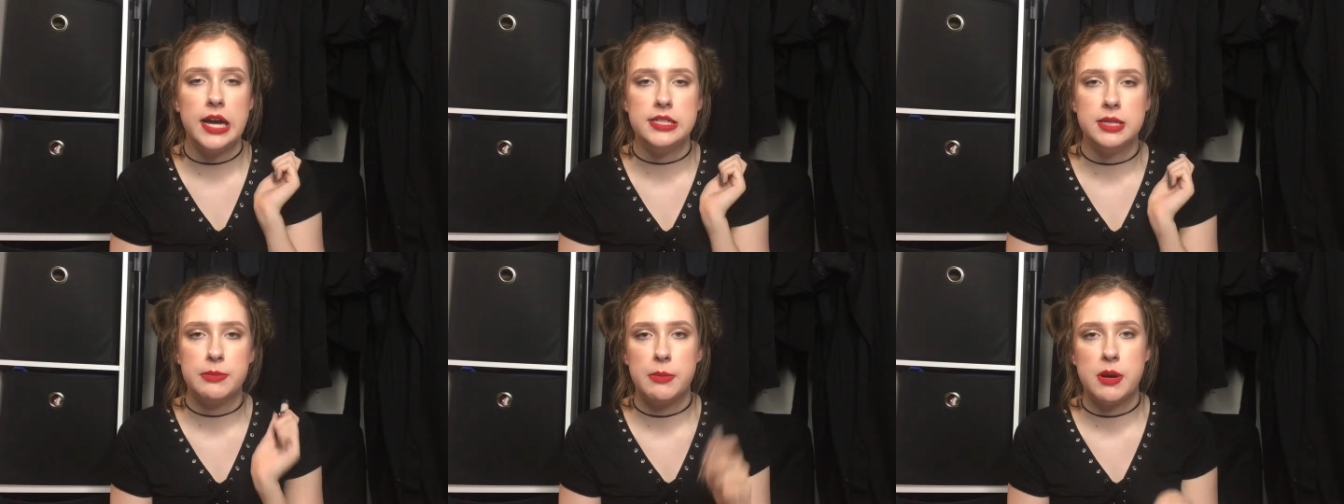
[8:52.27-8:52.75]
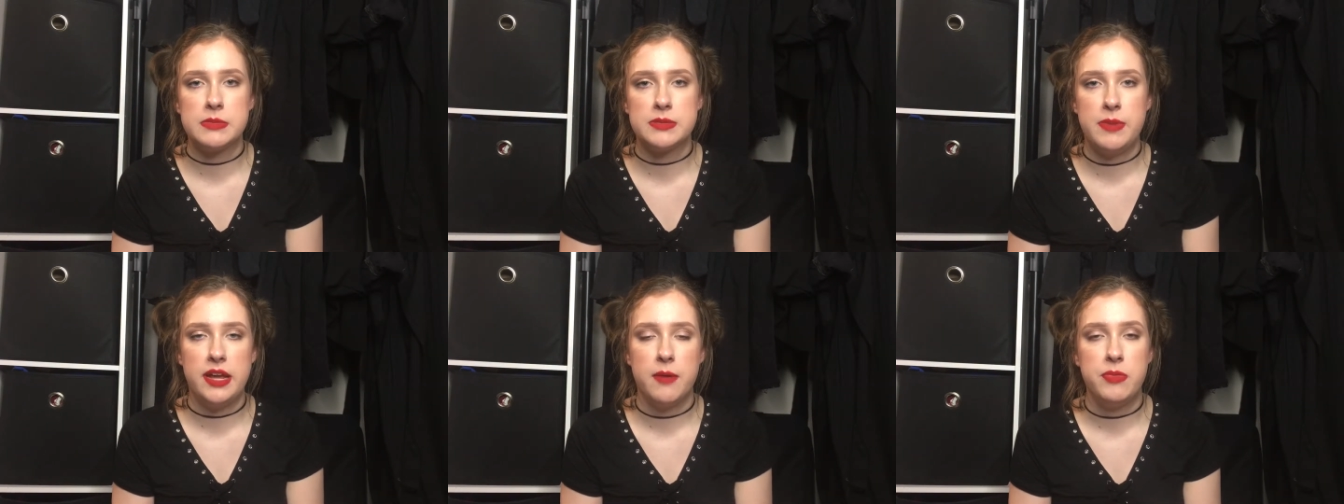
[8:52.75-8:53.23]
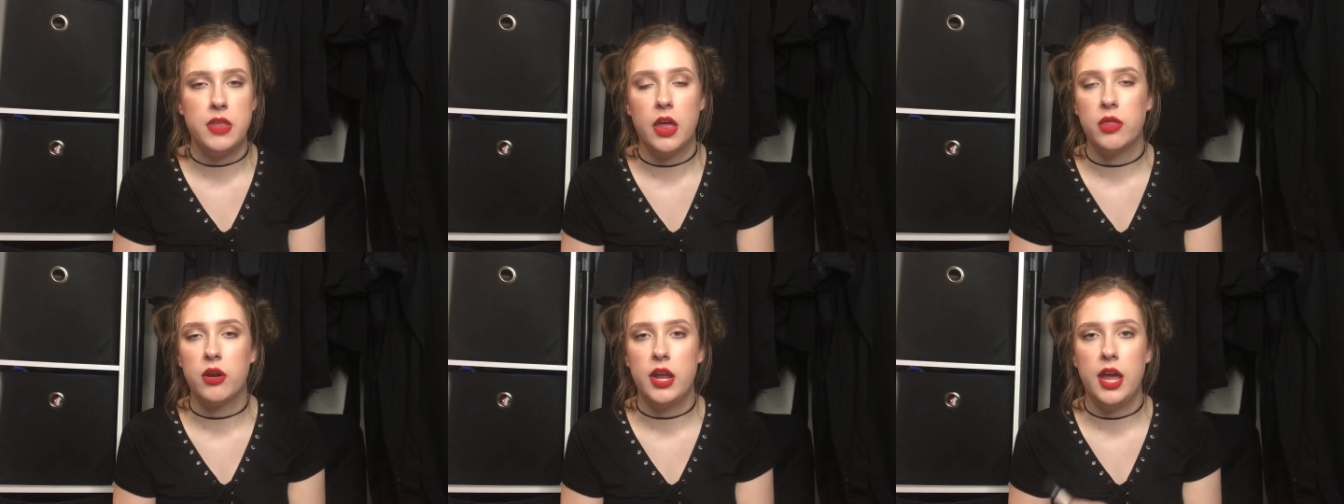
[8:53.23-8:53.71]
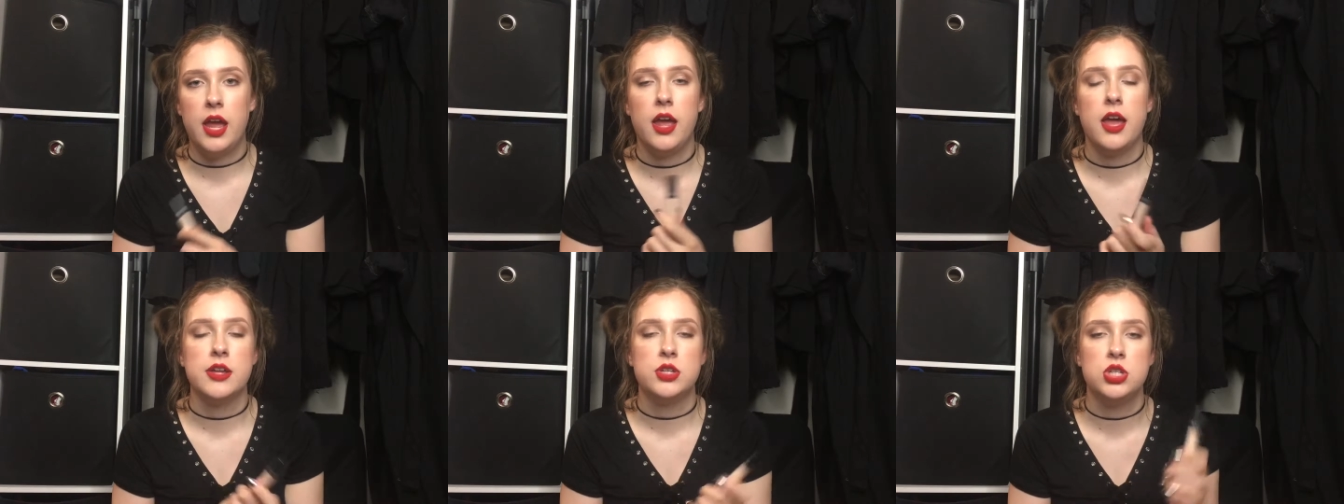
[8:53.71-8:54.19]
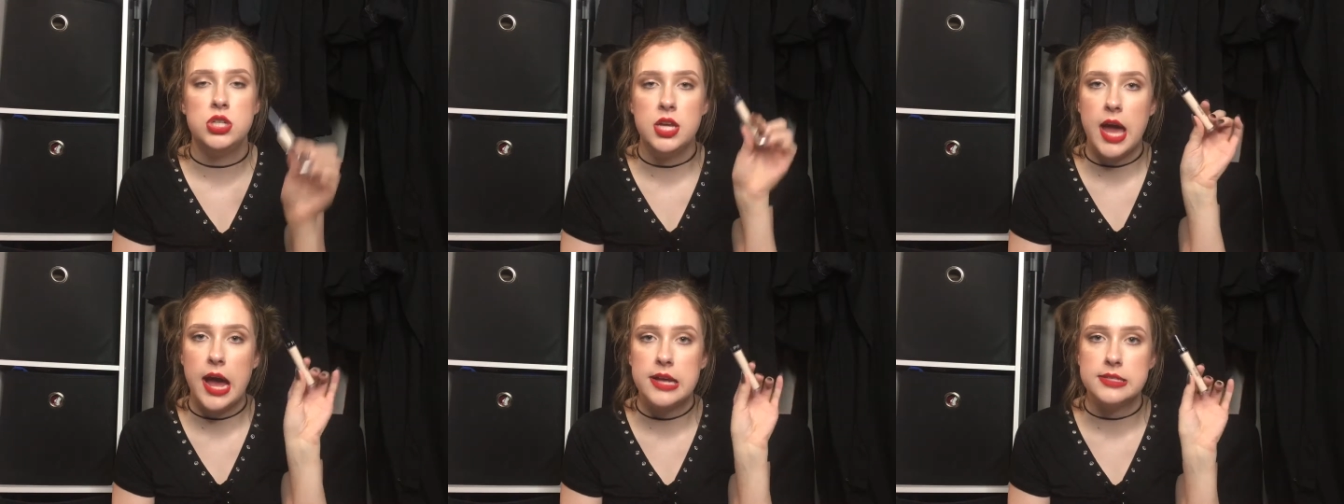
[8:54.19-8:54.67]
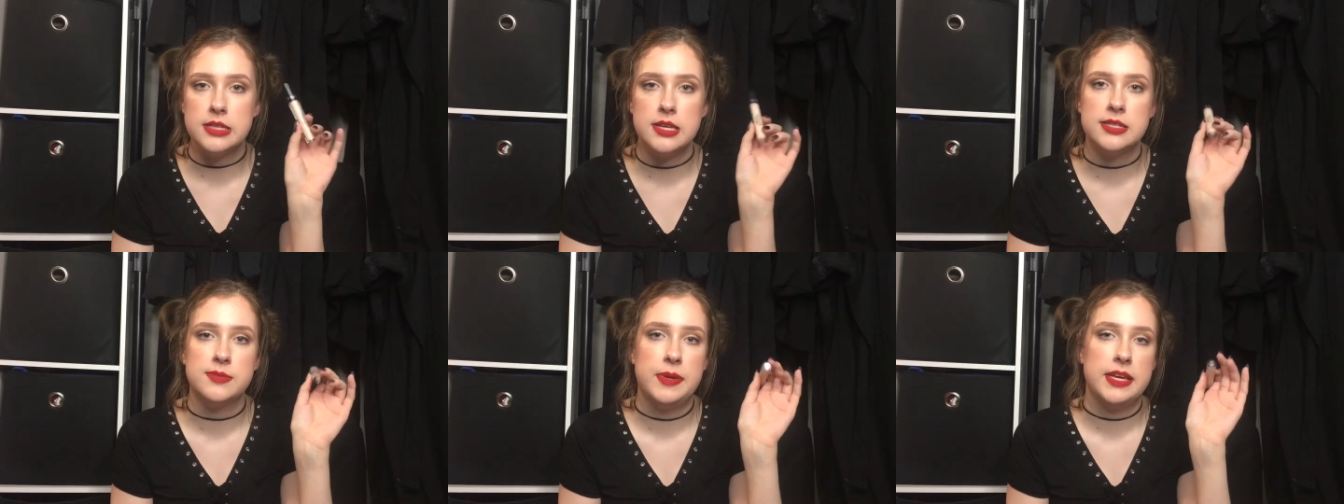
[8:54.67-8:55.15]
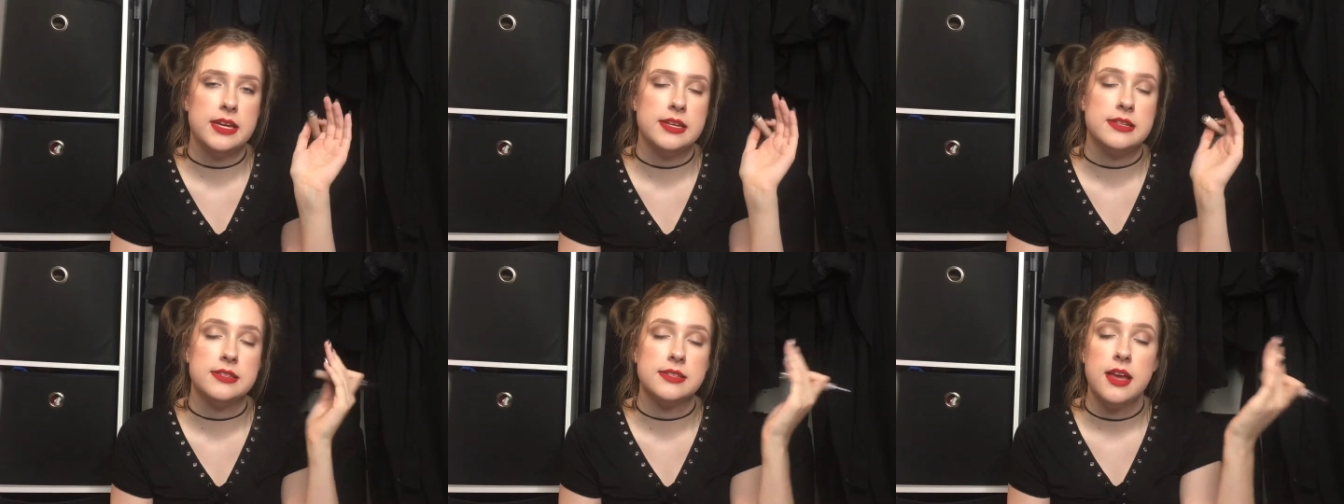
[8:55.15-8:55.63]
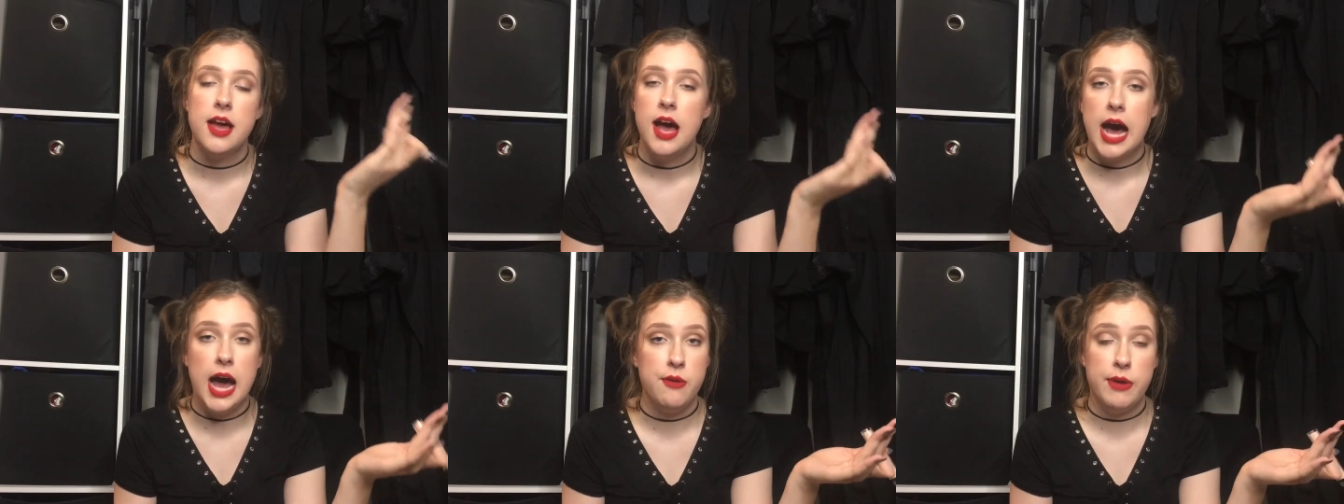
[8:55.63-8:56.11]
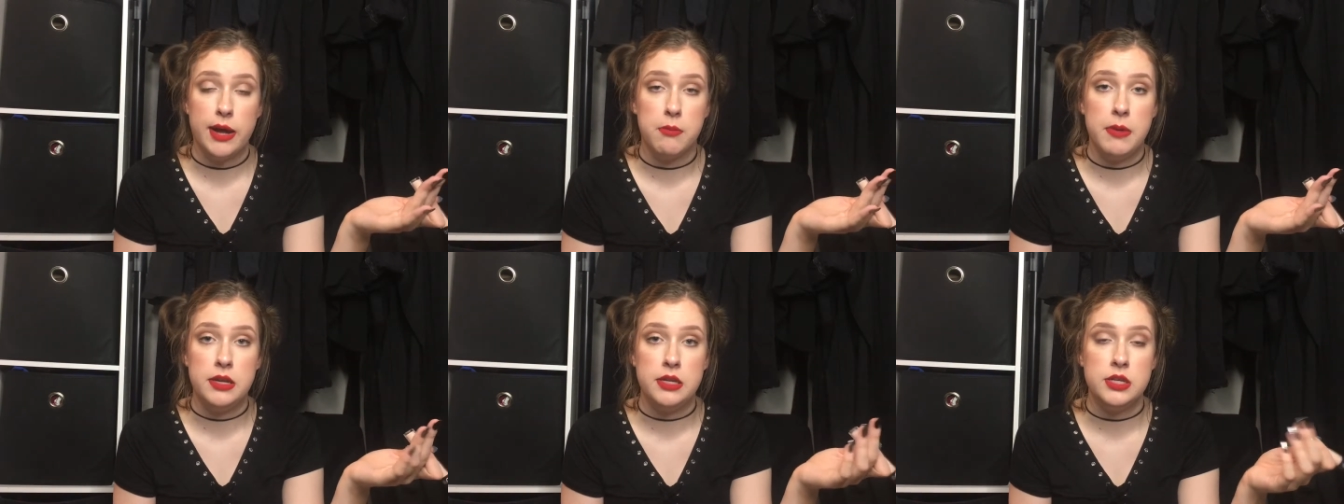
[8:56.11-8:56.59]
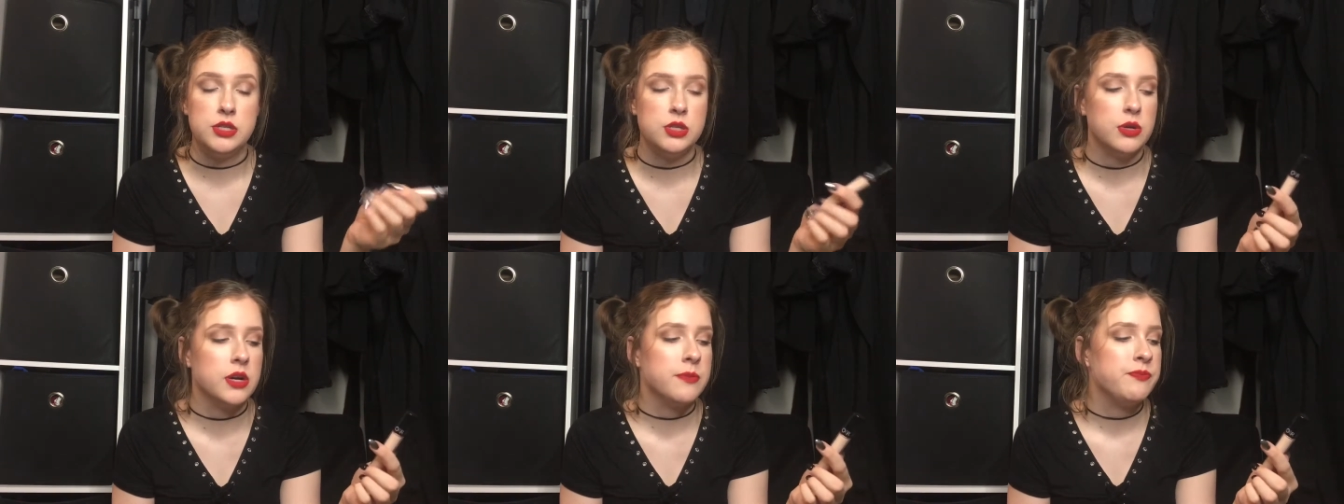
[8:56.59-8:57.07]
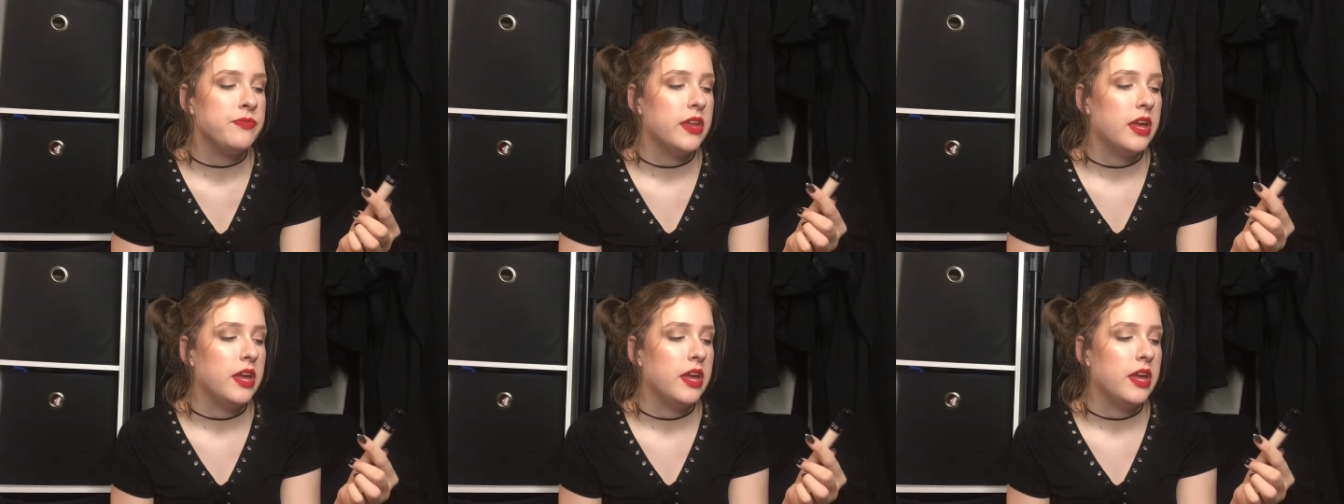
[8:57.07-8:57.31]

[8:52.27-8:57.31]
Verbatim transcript: I did my mom's makeup the other day and she has this because I recommended it to her.